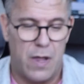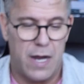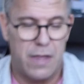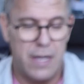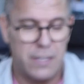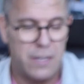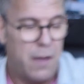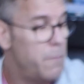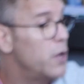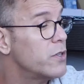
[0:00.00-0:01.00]
like this
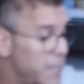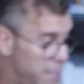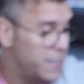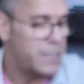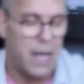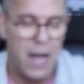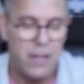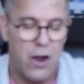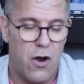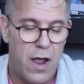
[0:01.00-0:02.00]
built
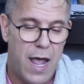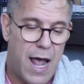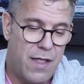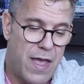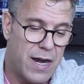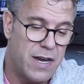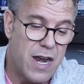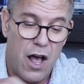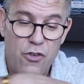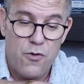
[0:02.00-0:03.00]
inside there and then
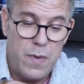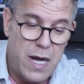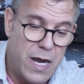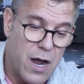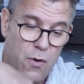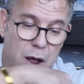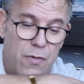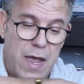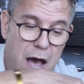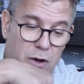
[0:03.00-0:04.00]
another media
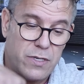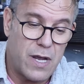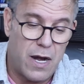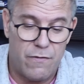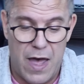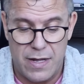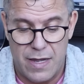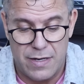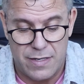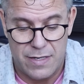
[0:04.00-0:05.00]
around the outside of that
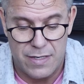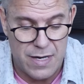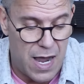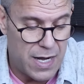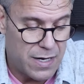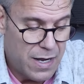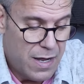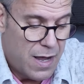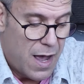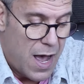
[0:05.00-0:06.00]
that's designed
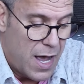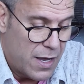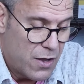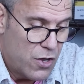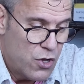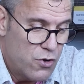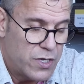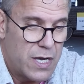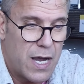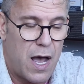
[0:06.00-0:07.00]
uh,
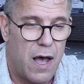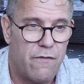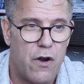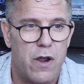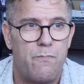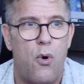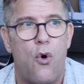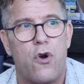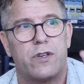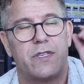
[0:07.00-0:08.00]
using a very
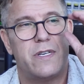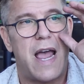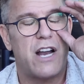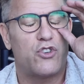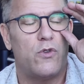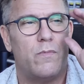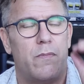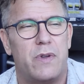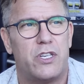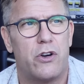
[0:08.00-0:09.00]
porous natural
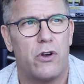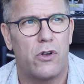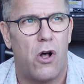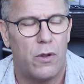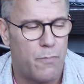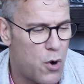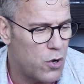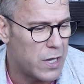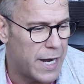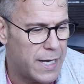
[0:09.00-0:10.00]
material called
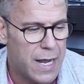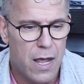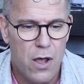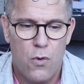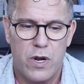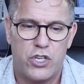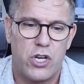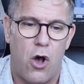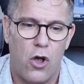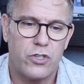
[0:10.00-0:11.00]
perlite
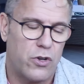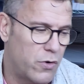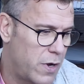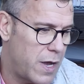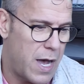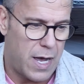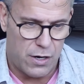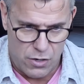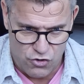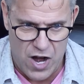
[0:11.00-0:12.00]
which also uh,
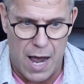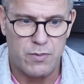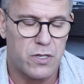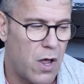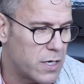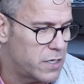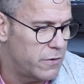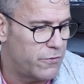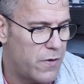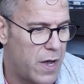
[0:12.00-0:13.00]
traps lots
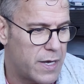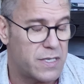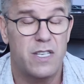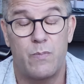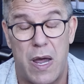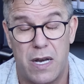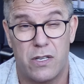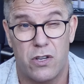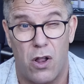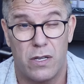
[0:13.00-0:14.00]
of uh,
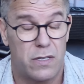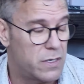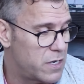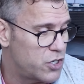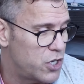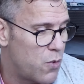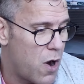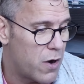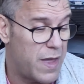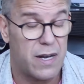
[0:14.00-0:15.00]
suspended solids and such in the
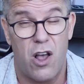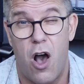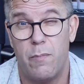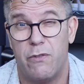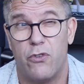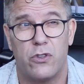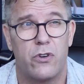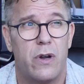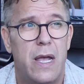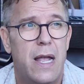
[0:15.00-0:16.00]
wire and that combi
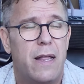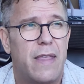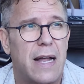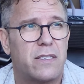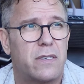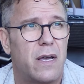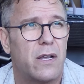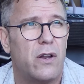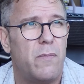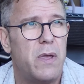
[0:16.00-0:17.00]
filter that's uh,
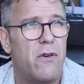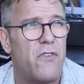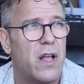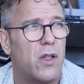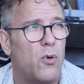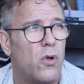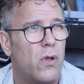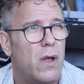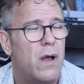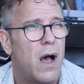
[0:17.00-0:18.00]
going to be
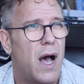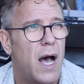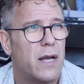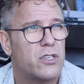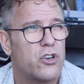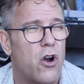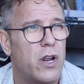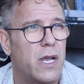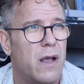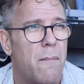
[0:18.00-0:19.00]
available uh,
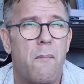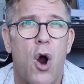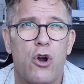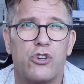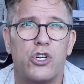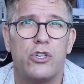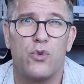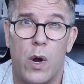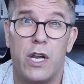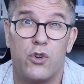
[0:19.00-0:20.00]
starting march
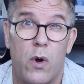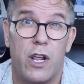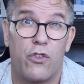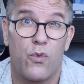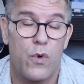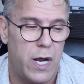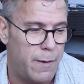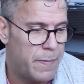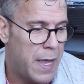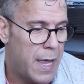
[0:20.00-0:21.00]

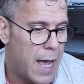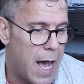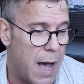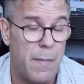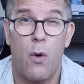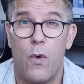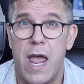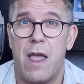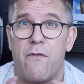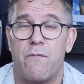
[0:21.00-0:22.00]
2023 um,
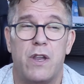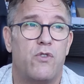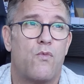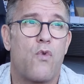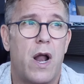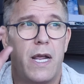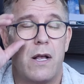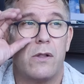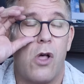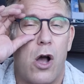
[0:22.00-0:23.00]
we've been
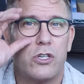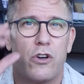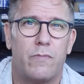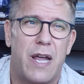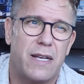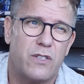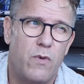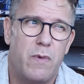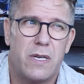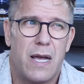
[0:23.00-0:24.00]
running long-term tests.
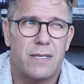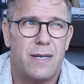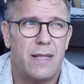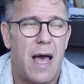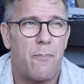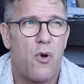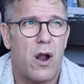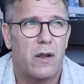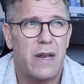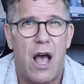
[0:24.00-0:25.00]
We've been testing that
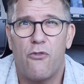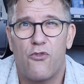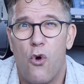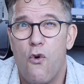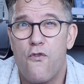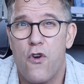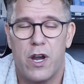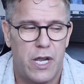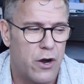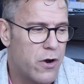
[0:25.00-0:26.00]
product now for over
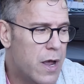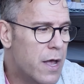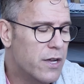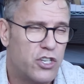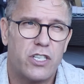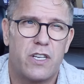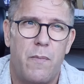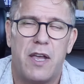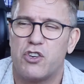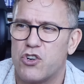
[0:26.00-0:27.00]
a year just to
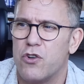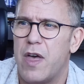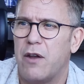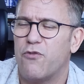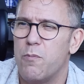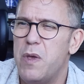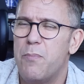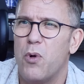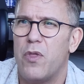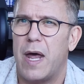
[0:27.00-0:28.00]
make sure that for
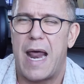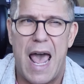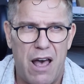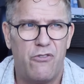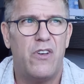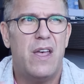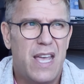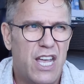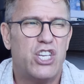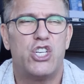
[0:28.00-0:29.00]
people that have
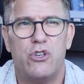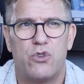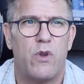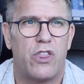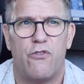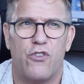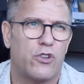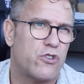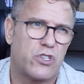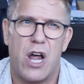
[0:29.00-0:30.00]
issues with the
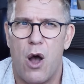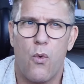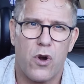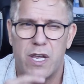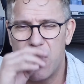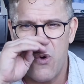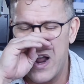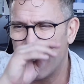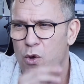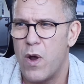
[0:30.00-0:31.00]
filters not working
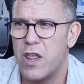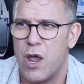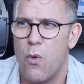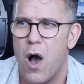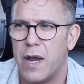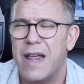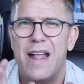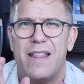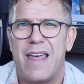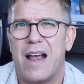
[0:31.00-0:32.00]
quite the way they want,
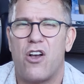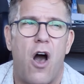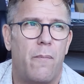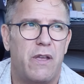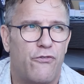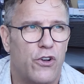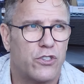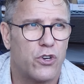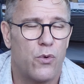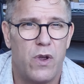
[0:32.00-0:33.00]
that combi
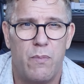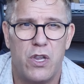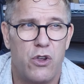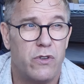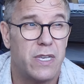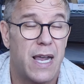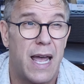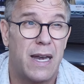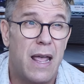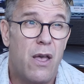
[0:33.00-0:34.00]
filter we've been using
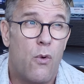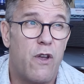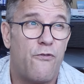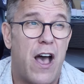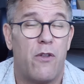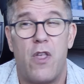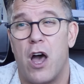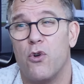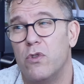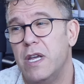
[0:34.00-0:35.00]
and we found
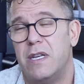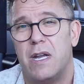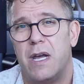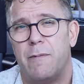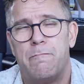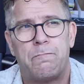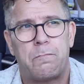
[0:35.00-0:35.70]
not only did it